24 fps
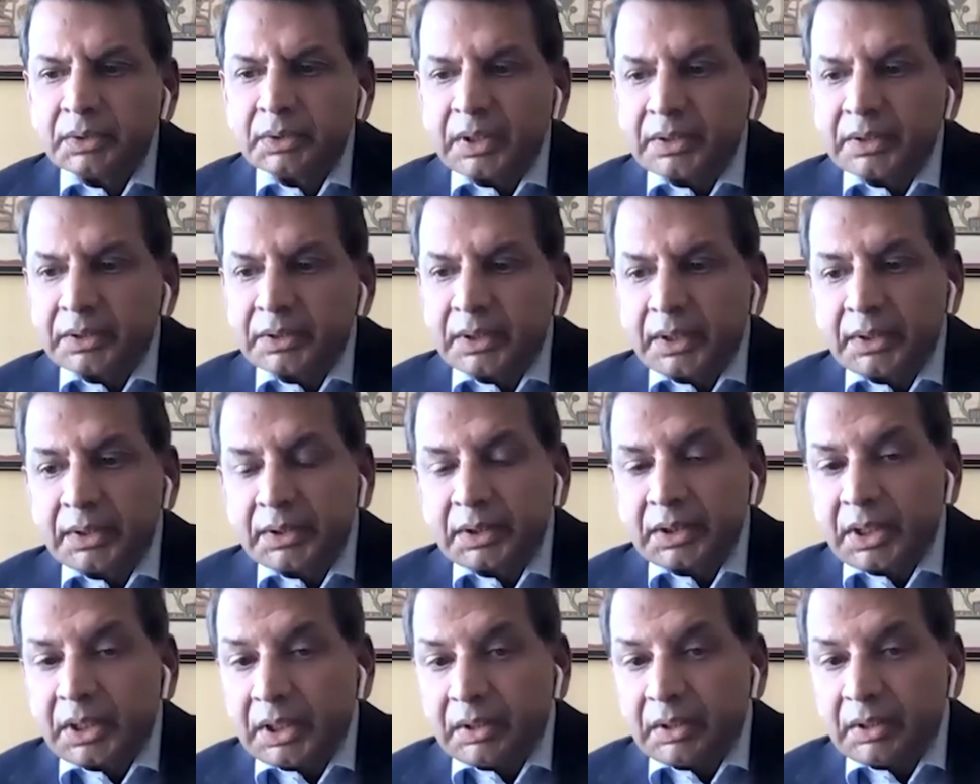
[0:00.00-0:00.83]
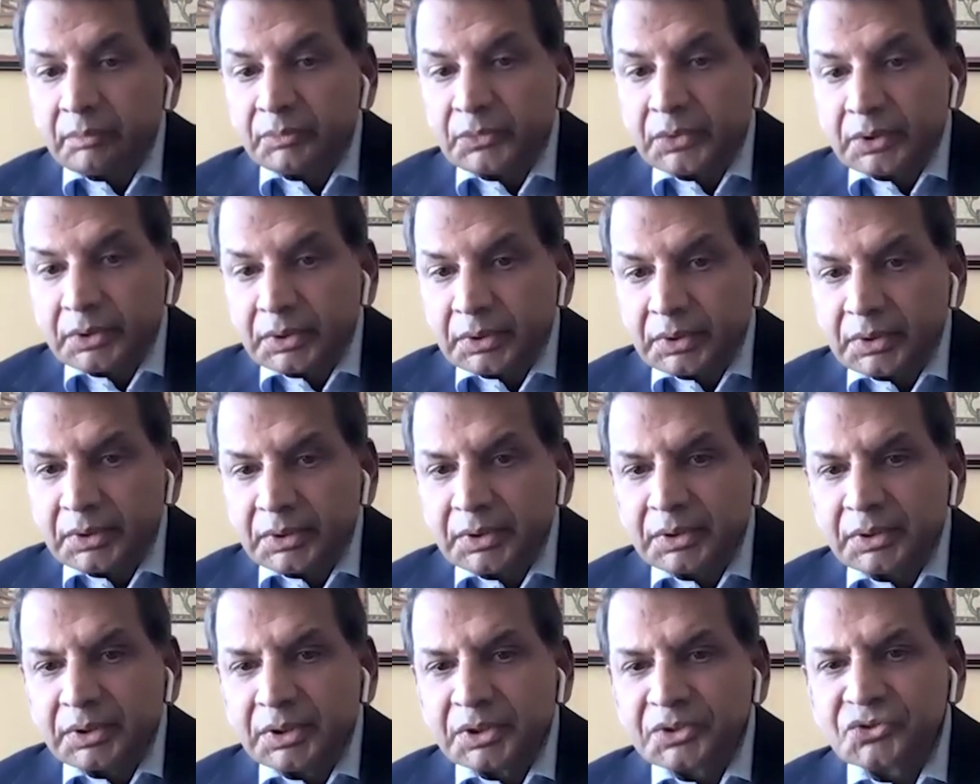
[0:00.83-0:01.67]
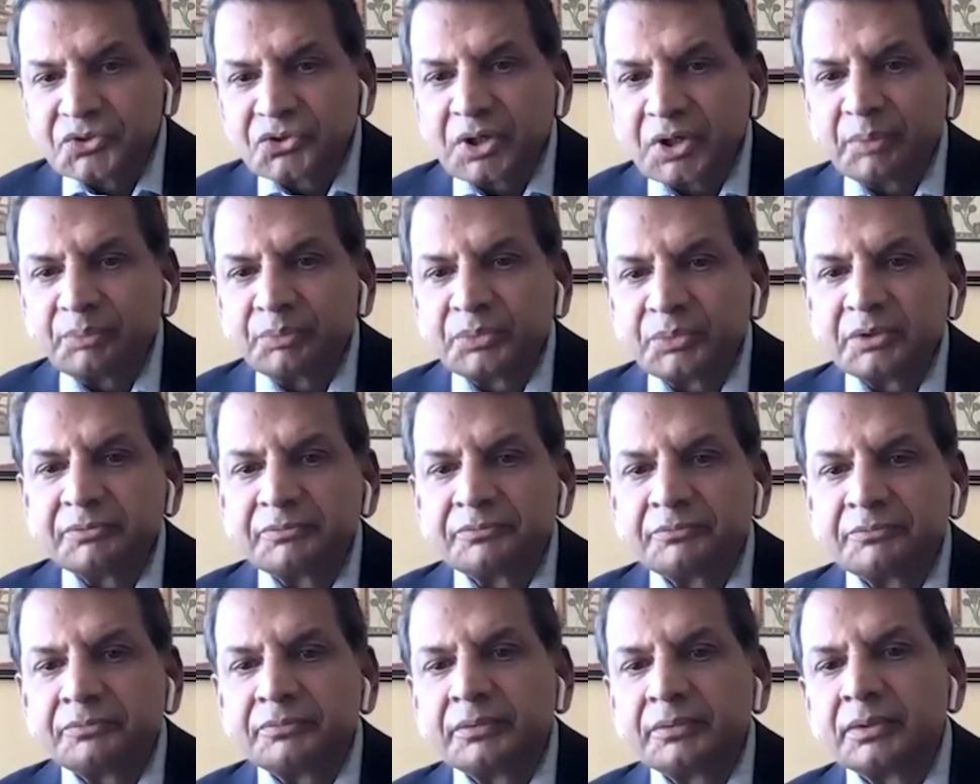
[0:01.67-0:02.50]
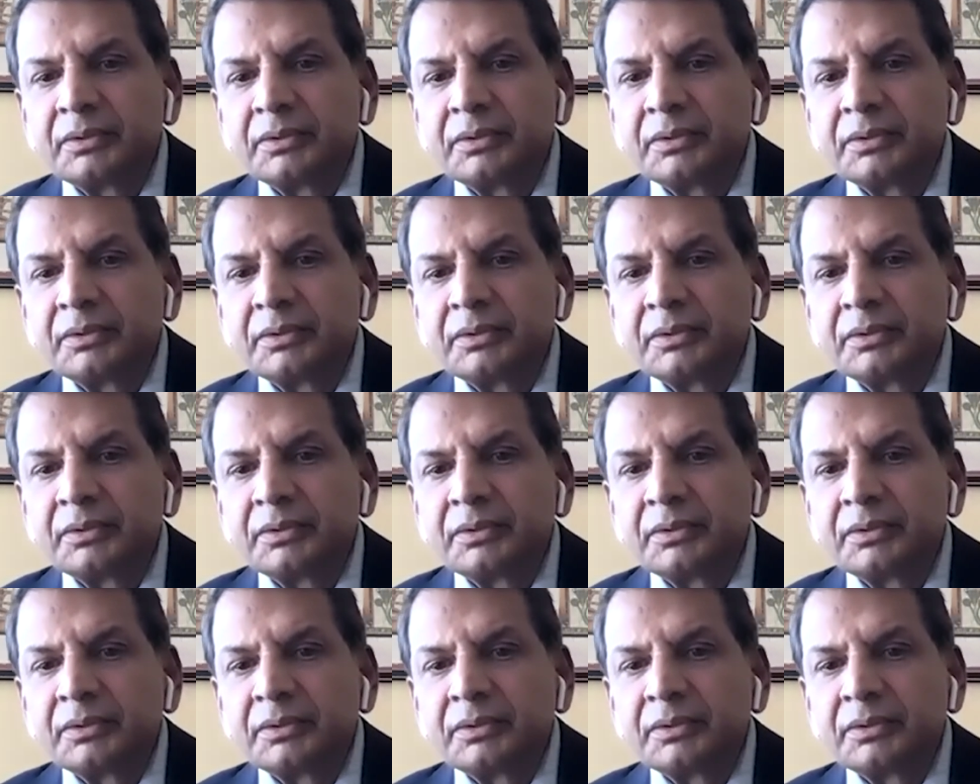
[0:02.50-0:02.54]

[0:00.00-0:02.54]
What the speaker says: And then came the disruptive